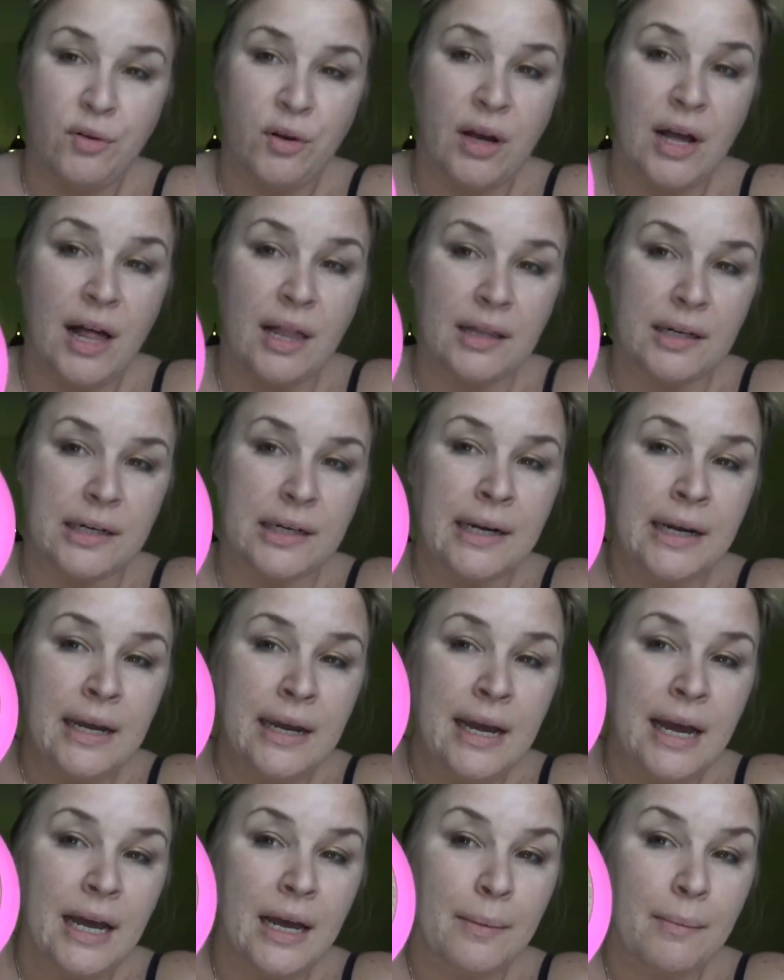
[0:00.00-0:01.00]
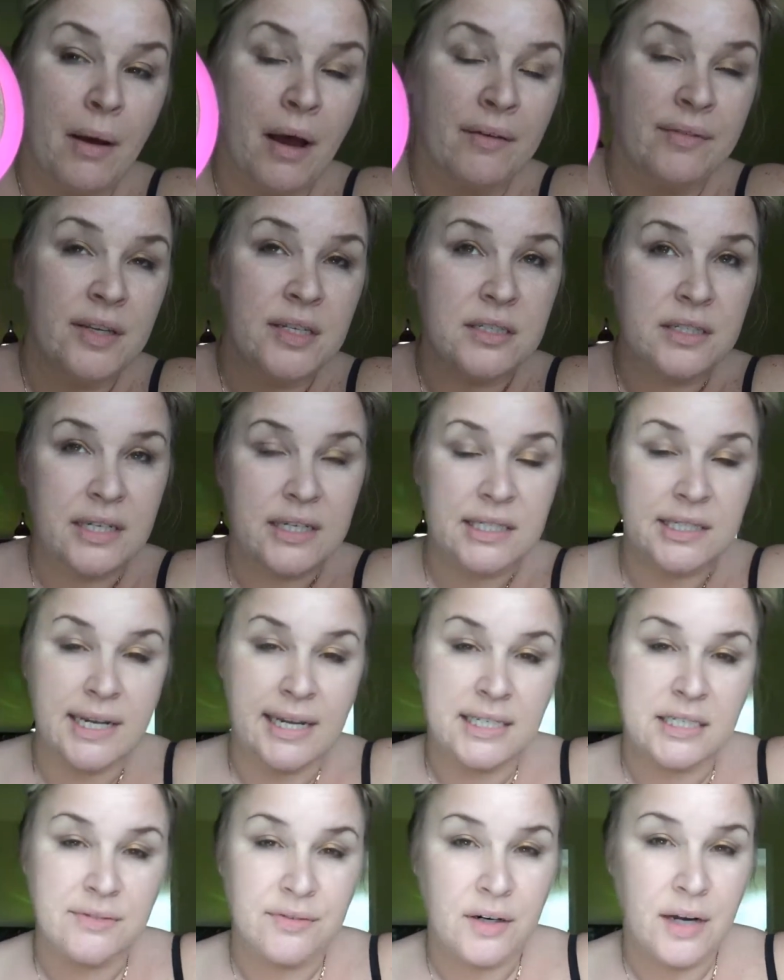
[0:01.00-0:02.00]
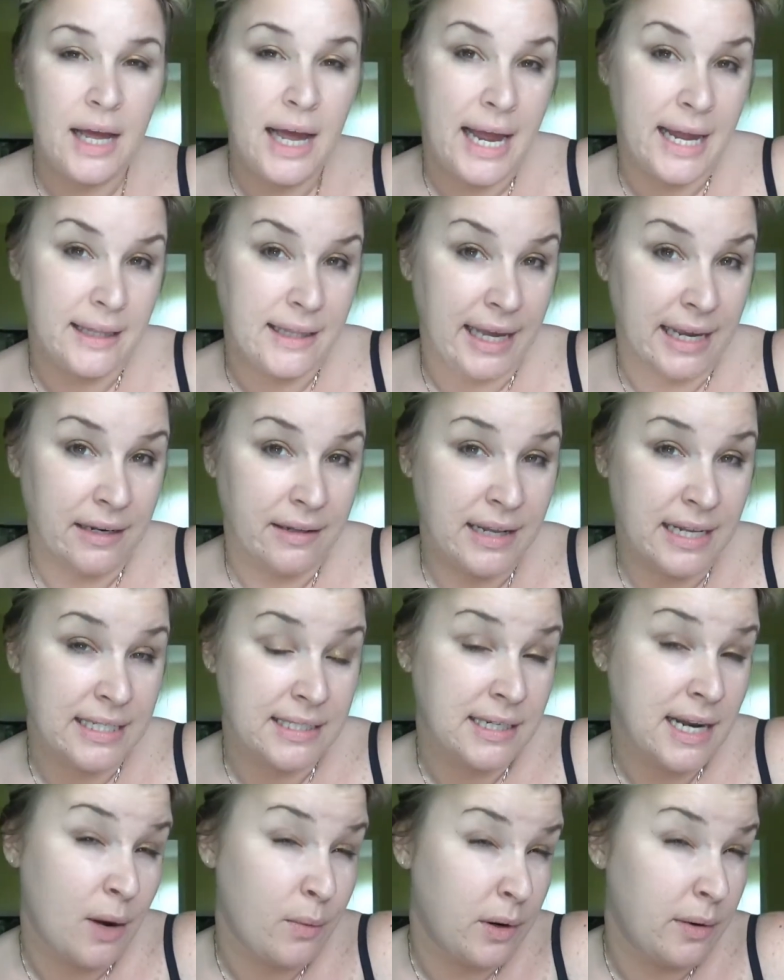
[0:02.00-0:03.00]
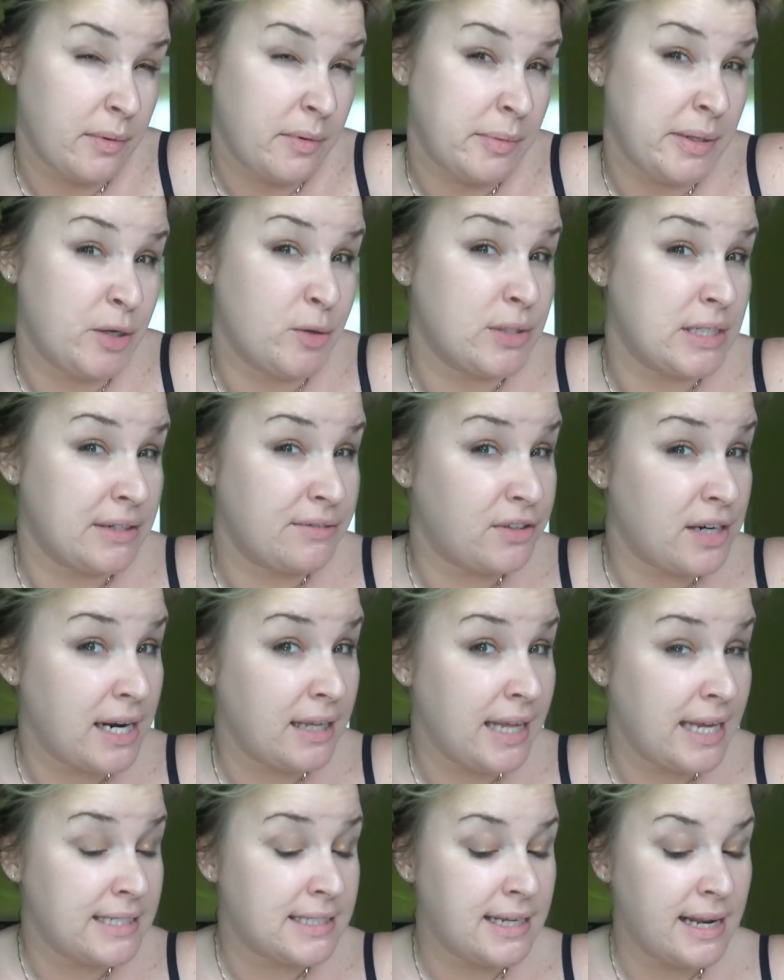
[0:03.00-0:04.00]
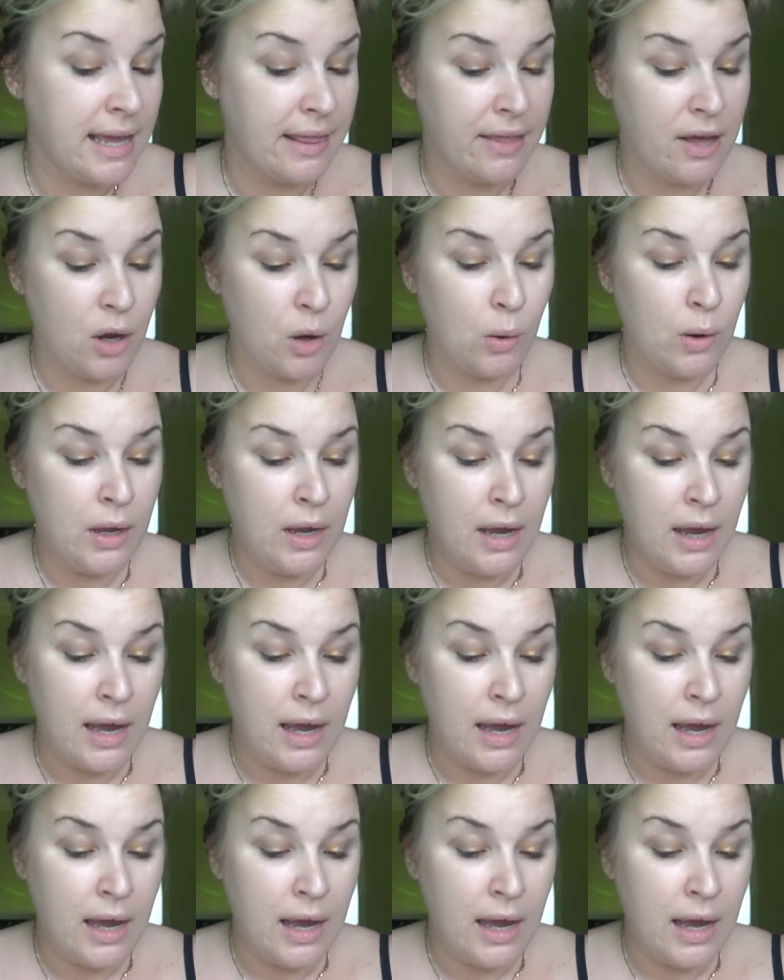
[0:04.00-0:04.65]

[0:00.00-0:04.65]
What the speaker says: color. Obviously, it's nice for a highlight. That's not what I'm going to be using for highlight today, though.